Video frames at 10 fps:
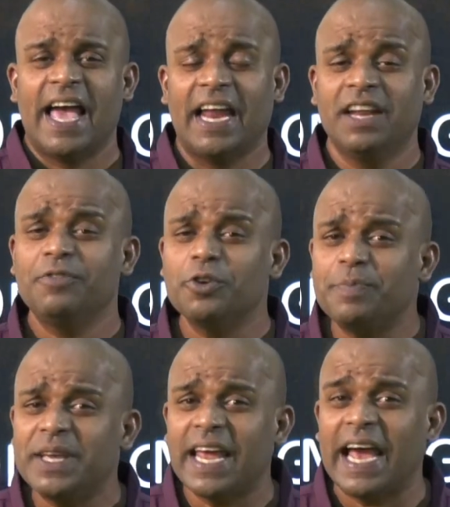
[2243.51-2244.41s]
And if you've
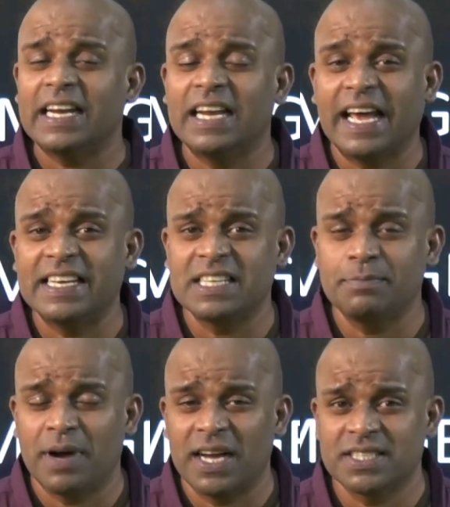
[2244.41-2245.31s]
been analyzing
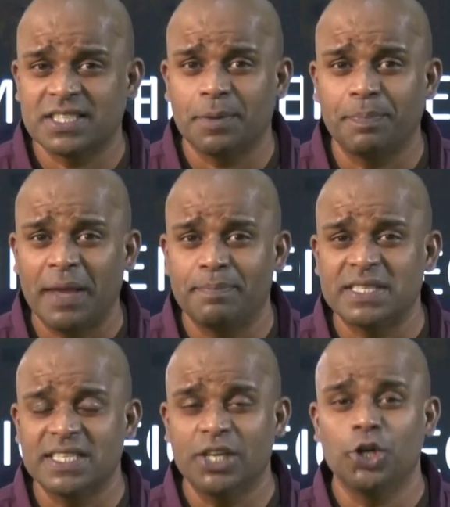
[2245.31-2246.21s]
past your
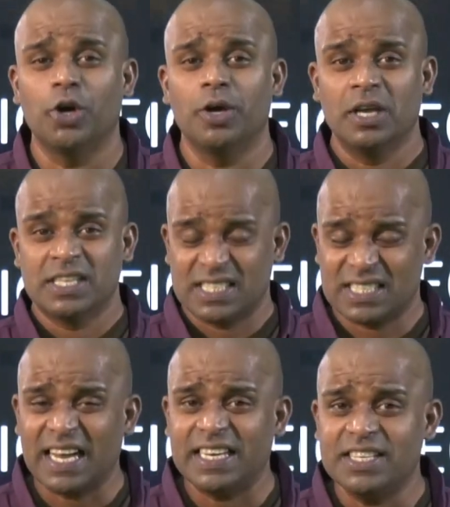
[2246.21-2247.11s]
papers in your
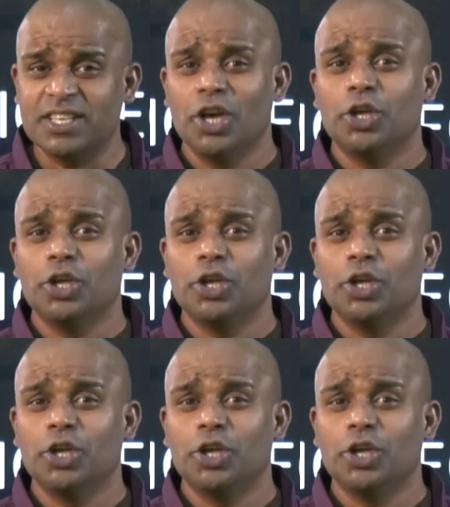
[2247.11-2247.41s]
studies,